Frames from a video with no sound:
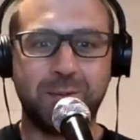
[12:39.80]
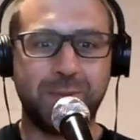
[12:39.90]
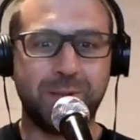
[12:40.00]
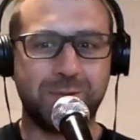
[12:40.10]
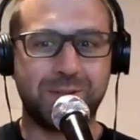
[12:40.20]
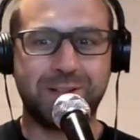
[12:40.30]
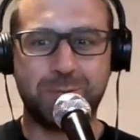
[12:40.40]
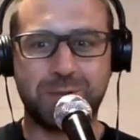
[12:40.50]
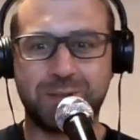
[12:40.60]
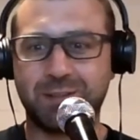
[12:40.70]
It
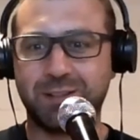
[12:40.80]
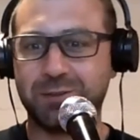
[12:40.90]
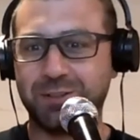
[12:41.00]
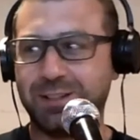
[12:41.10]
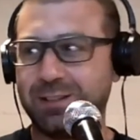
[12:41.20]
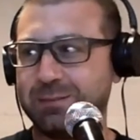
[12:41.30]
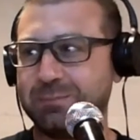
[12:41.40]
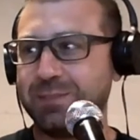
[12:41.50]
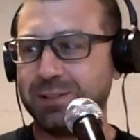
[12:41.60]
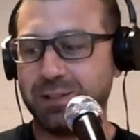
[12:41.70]
was literally
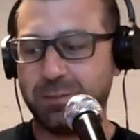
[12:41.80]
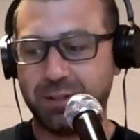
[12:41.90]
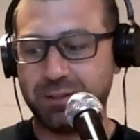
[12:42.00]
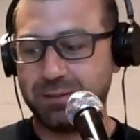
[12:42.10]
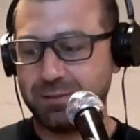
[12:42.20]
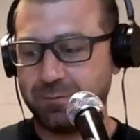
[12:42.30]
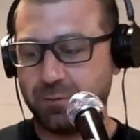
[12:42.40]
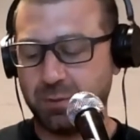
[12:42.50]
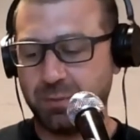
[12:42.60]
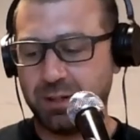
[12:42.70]
a limit
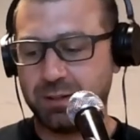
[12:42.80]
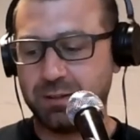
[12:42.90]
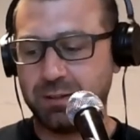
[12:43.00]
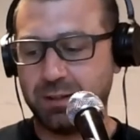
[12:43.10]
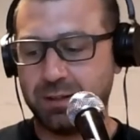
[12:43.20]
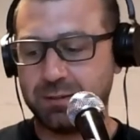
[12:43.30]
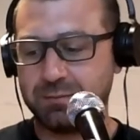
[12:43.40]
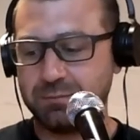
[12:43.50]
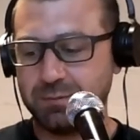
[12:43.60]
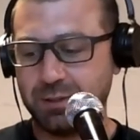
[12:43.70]
for me, and
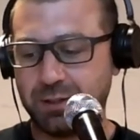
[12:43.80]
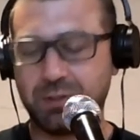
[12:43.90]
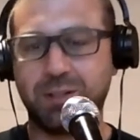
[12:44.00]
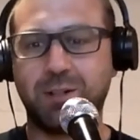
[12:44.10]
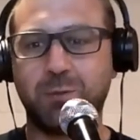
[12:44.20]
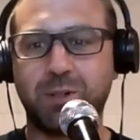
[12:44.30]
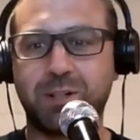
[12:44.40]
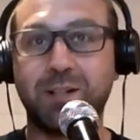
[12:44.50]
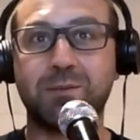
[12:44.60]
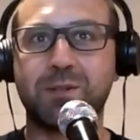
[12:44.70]
luckily it all worked
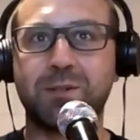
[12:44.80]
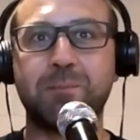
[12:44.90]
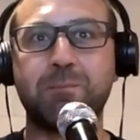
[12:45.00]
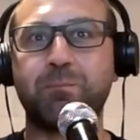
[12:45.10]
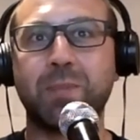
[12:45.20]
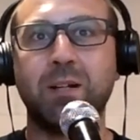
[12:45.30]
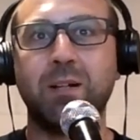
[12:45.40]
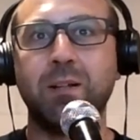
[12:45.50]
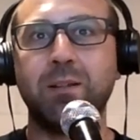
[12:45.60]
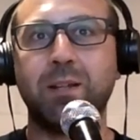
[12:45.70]
out. So
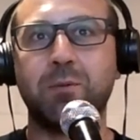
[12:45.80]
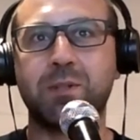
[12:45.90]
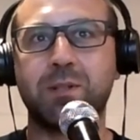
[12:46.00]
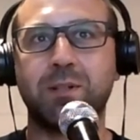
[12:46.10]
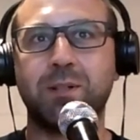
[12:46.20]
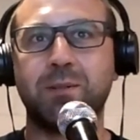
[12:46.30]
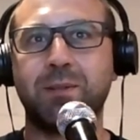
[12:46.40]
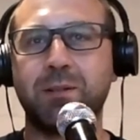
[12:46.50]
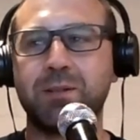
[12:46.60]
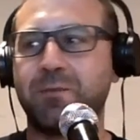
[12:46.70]
that was
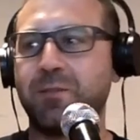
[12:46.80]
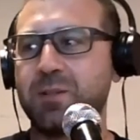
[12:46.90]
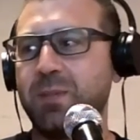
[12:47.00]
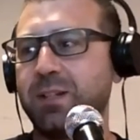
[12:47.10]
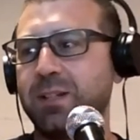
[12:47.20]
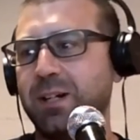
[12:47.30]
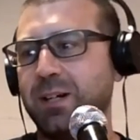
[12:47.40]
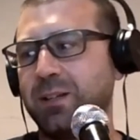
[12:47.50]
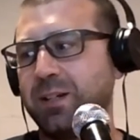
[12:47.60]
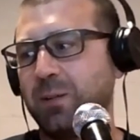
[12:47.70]
the first meet that
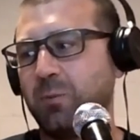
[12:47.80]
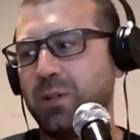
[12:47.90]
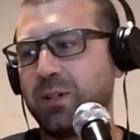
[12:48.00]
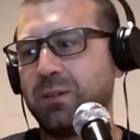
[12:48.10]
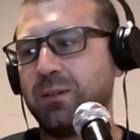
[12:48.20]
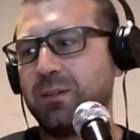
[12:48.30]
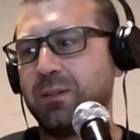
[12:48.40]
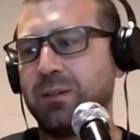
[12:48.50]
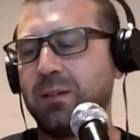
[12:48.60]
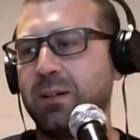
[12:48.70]
I won
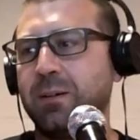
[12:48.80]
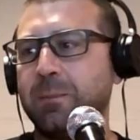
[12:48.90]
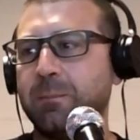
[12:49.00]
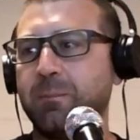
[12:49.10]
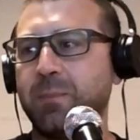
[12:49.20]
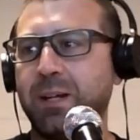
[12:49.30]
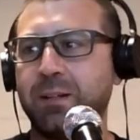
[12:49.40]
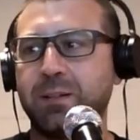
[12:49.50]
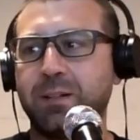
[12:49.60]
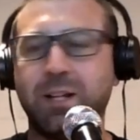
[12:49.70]

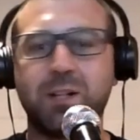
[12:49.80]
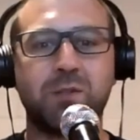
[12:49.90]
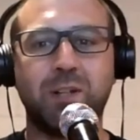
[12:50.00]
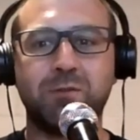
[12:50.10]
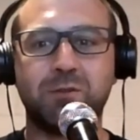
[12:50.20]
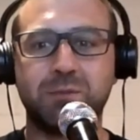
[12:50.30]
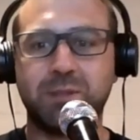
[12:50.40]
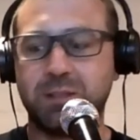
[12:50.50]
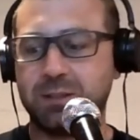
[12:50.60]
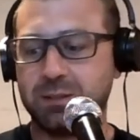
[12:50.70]
at the national level,
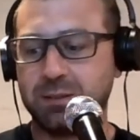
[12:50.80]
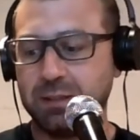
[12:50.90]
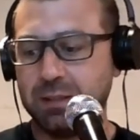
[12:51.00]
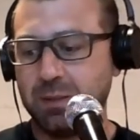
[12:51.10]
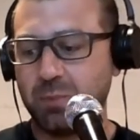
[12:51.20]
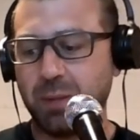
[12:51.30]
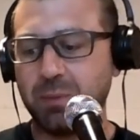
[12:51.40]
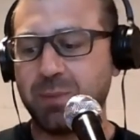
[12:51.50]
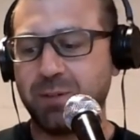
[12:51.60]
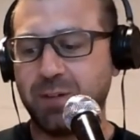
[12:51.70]
and
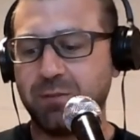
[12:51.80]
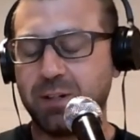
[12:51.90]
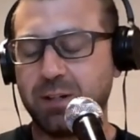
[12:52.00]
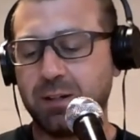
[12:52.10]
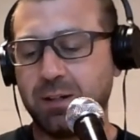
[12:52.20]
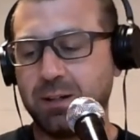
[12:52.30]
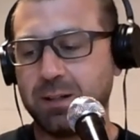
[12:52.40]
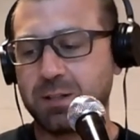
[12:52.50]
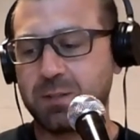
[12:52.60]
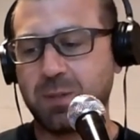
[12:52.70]
probably my favorite,
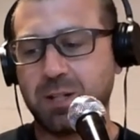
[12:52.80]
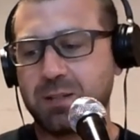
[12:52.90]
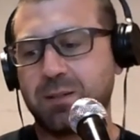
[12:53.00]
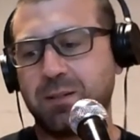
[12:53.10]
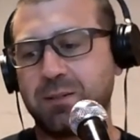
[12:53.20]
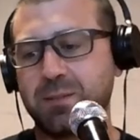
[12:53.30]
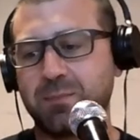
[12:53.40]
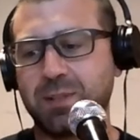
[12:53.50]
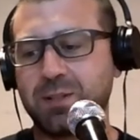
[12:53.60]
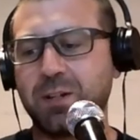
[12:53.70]
just because
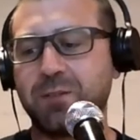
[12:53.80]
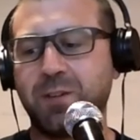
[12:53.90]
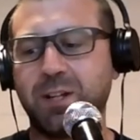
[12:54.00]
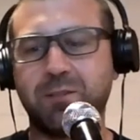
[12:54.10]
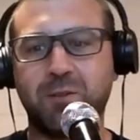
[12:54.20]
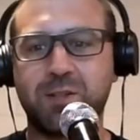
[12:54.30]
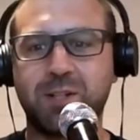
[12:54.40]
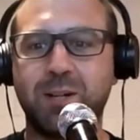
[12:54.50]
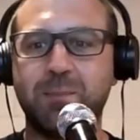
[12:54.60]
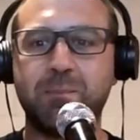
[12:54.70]
it's hard to forget the first
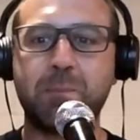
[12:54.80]
time.